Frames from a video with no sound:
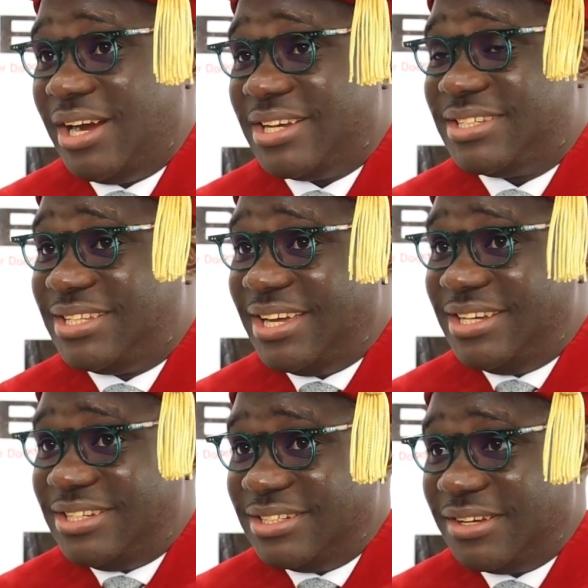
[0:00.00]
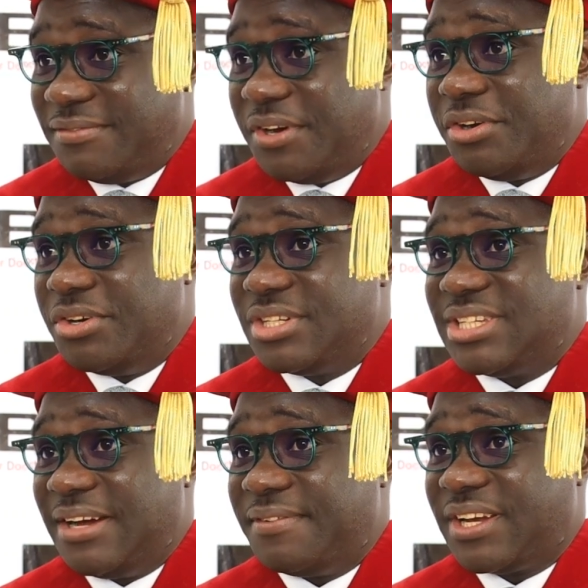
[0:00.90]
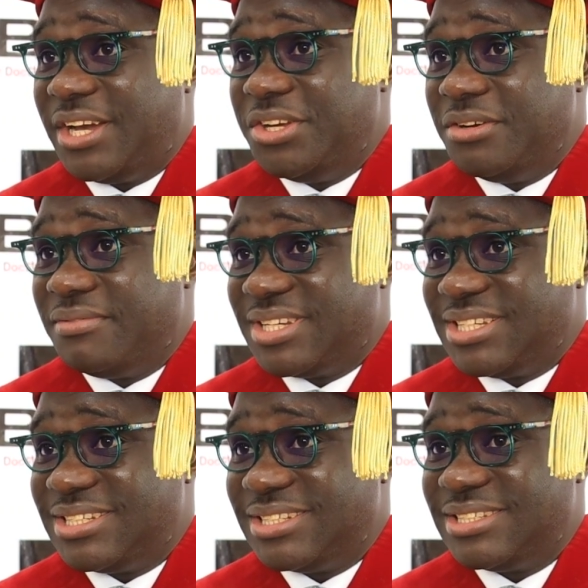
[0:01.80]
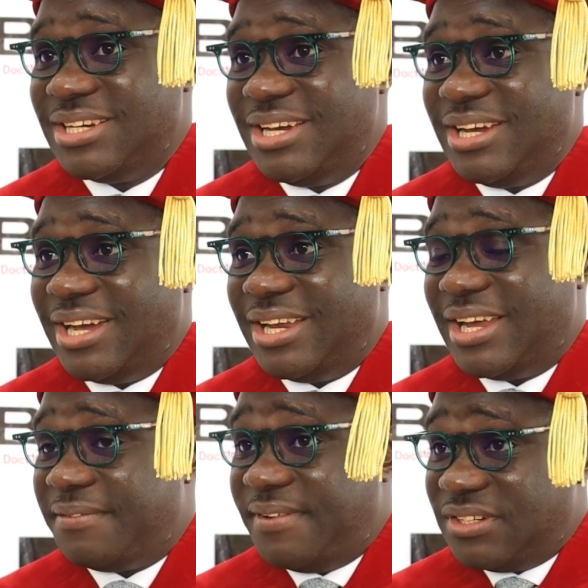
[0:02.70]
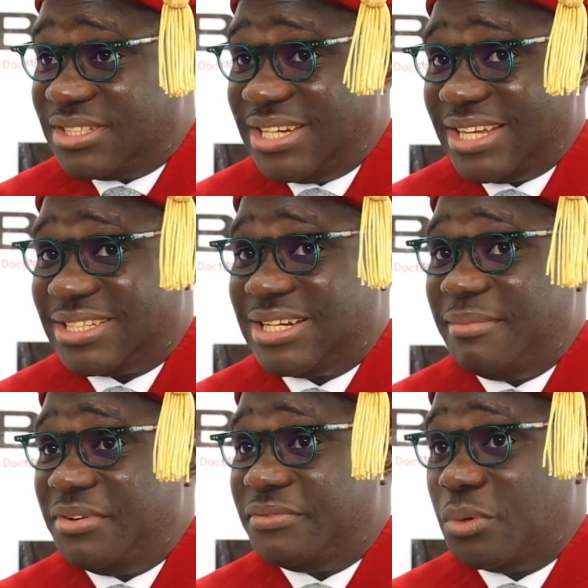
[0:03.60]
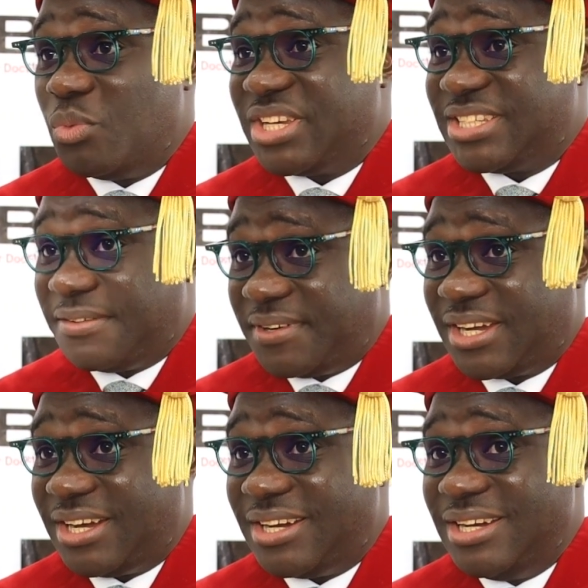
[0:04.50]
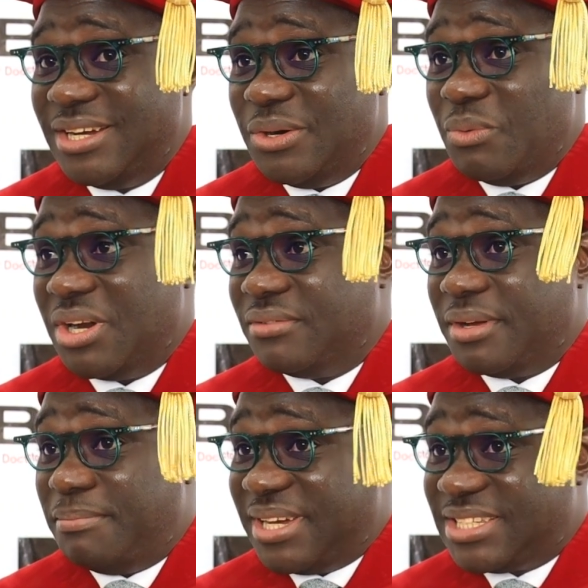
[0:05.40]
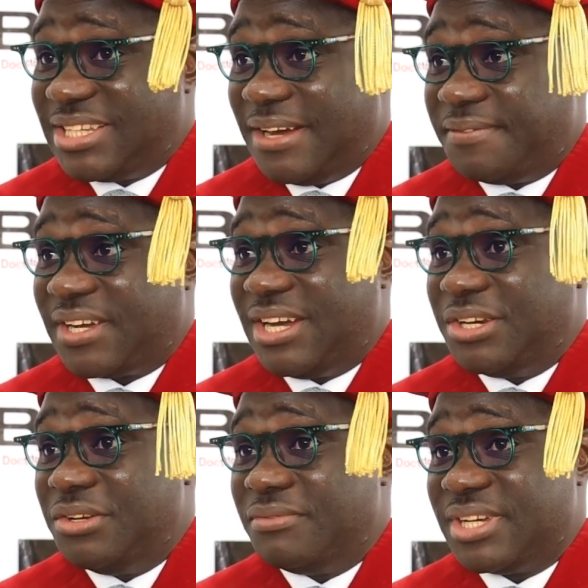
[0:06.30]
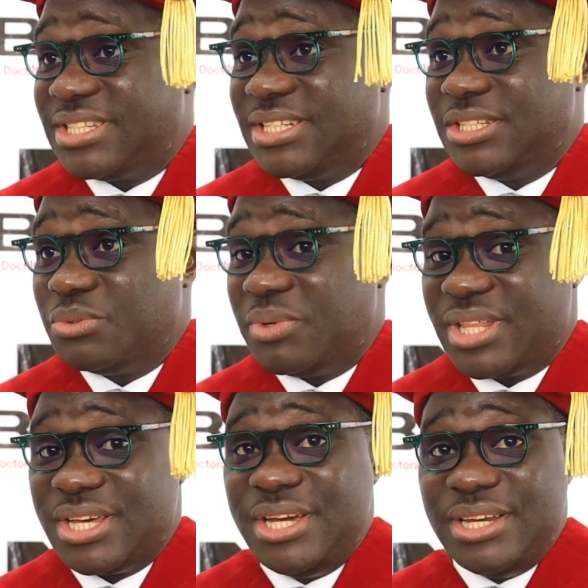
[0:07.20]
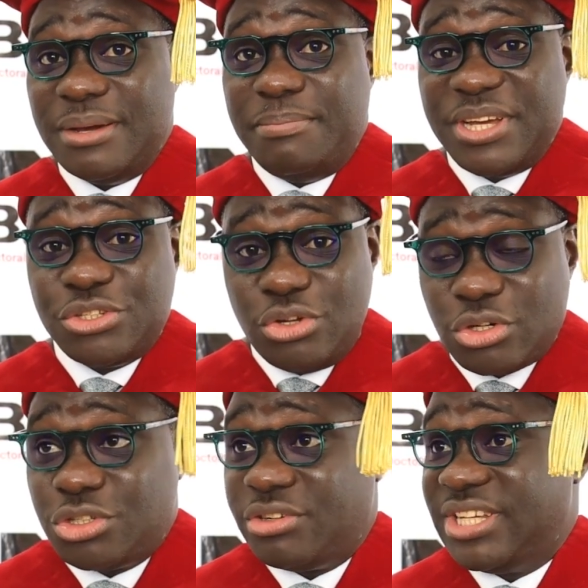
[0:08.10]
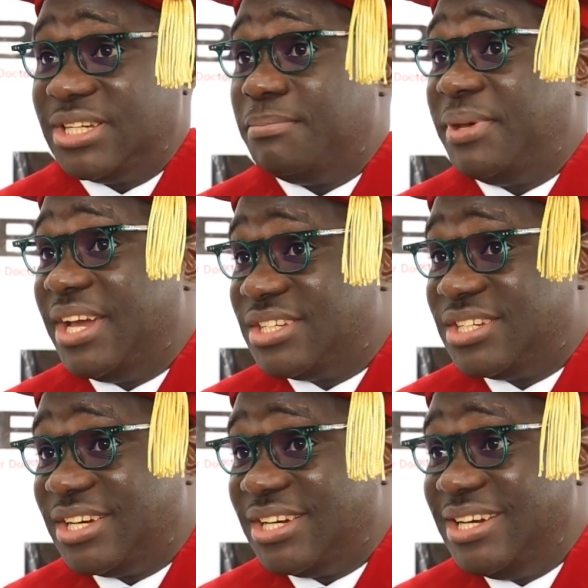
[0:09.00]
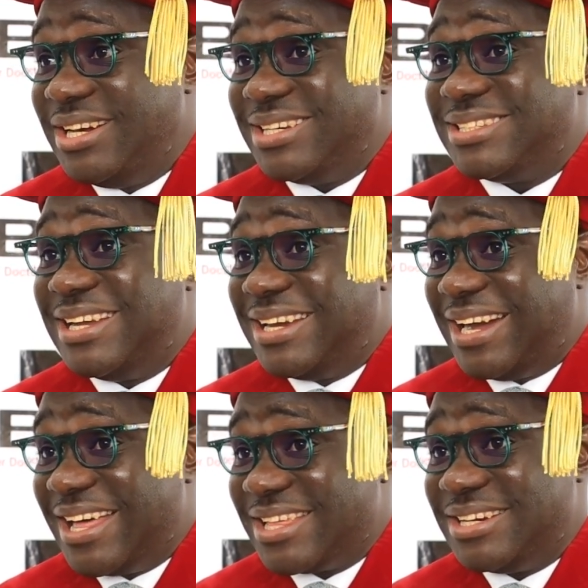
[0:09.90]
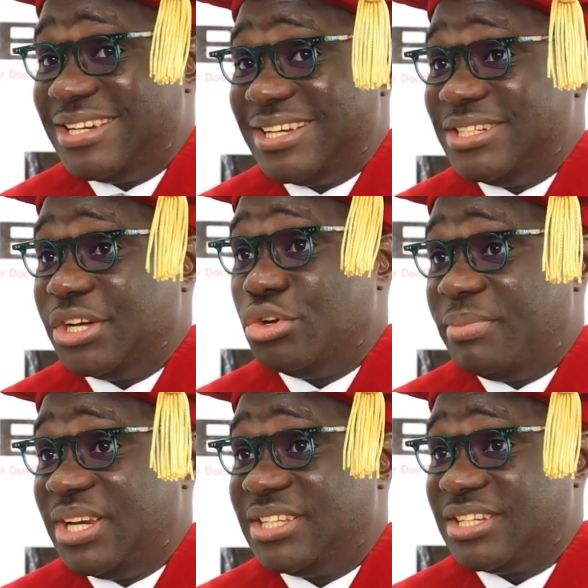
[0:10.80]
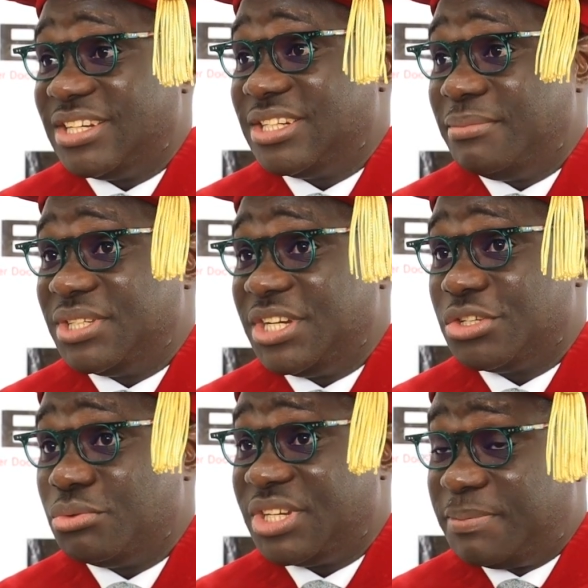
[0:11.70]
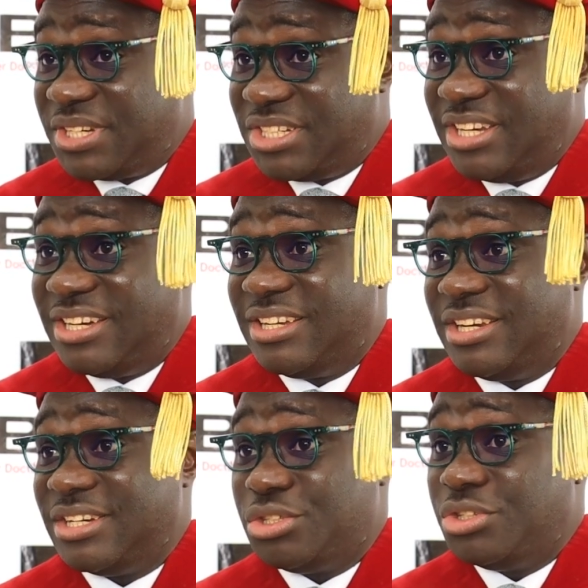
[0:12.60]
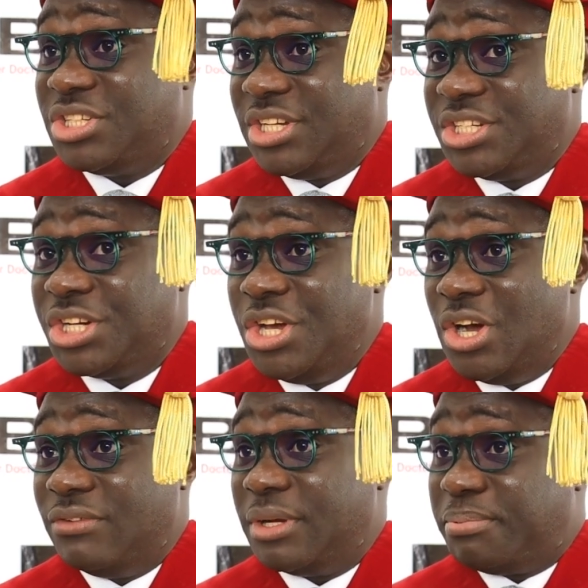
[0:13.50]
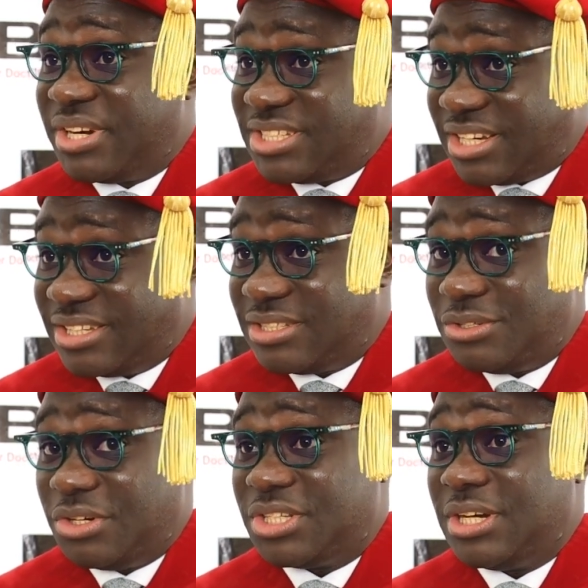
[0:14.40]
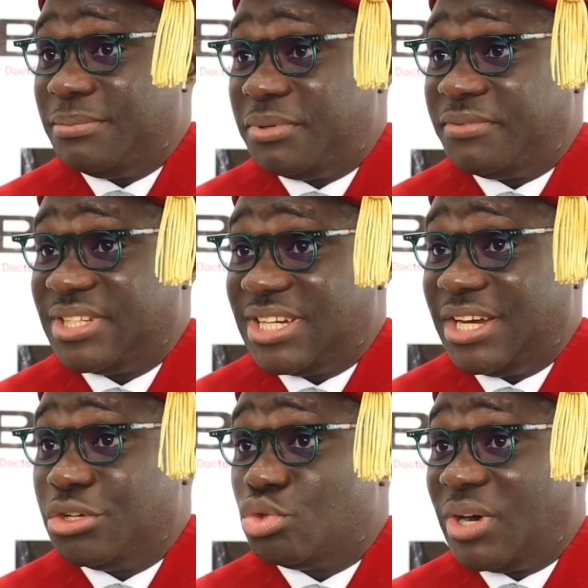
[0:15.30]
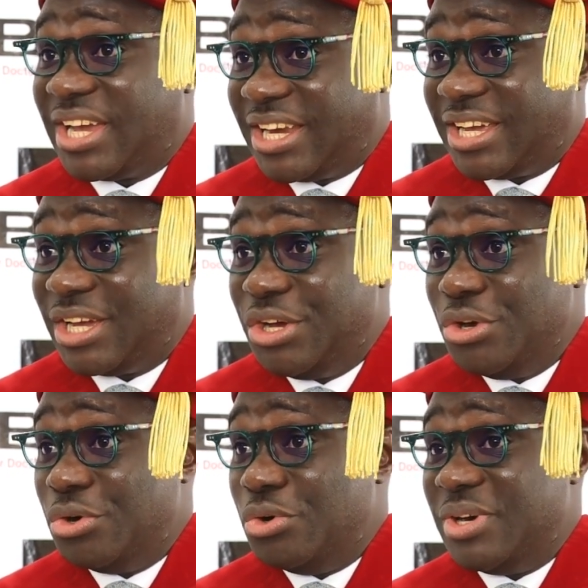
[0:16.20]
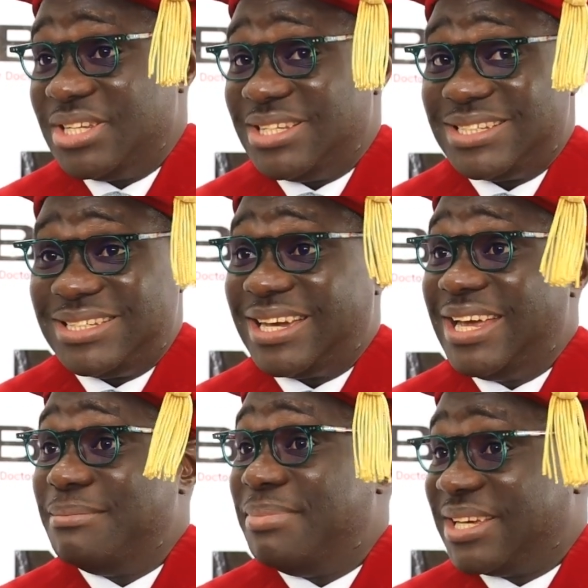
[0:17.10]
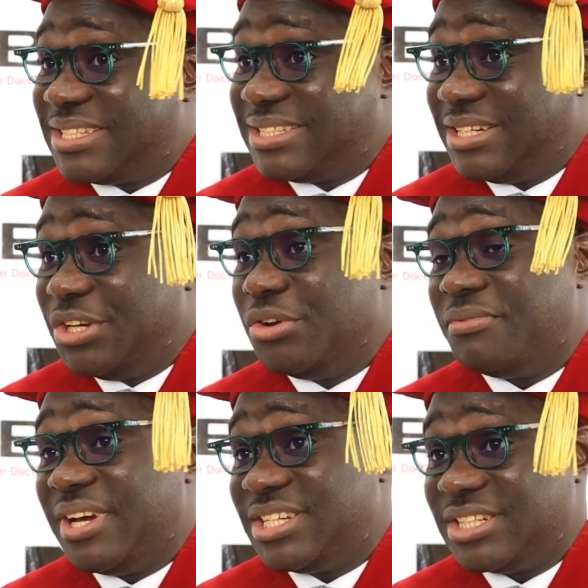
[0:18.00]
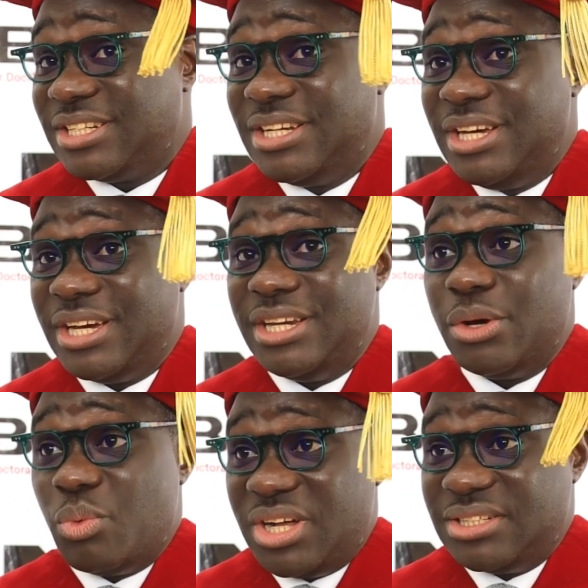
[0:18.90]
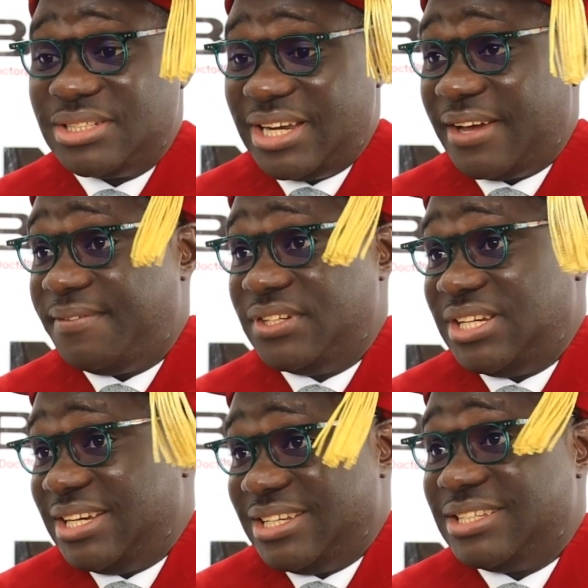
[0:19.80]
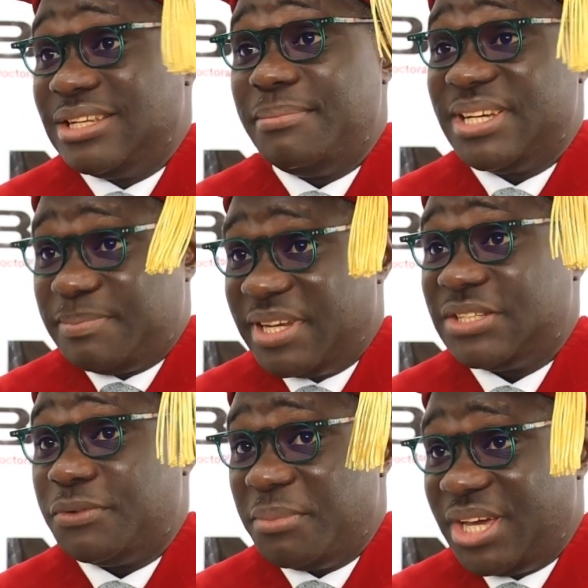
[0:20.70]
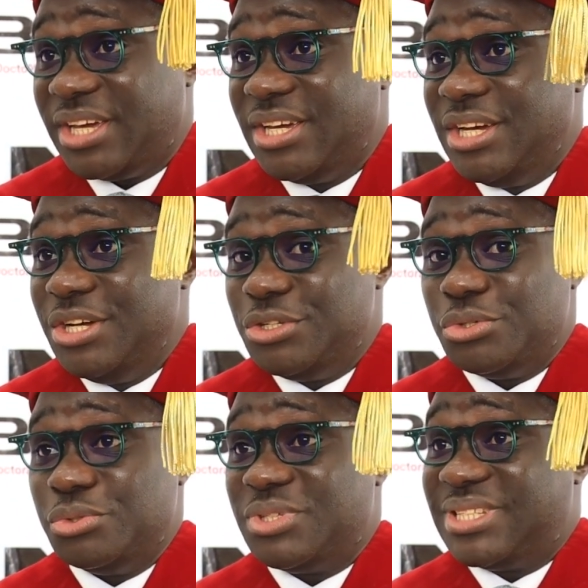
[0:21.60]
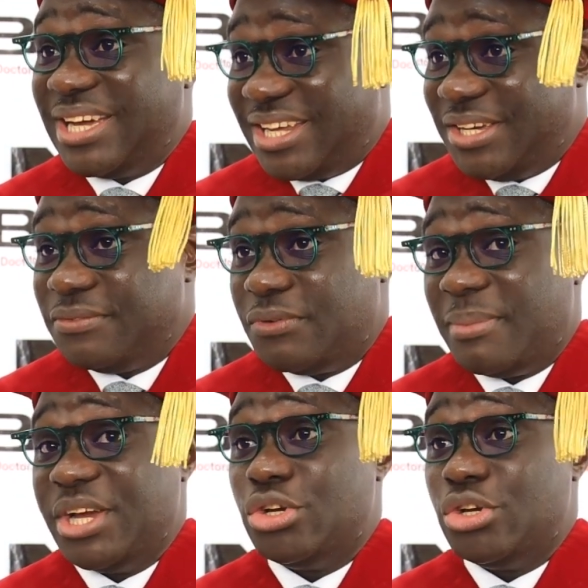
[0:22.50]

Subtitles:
I studied the various African universities, and I felt that coming from West Africa, one of the best African universities with the best doctorate and PhD is none other than the Nobel International Business School, especially under the tutelage of the president, Dr. Professor Etu Ahene, who is the second best in innovation in the world. And I felt that this is the best place for me to study for my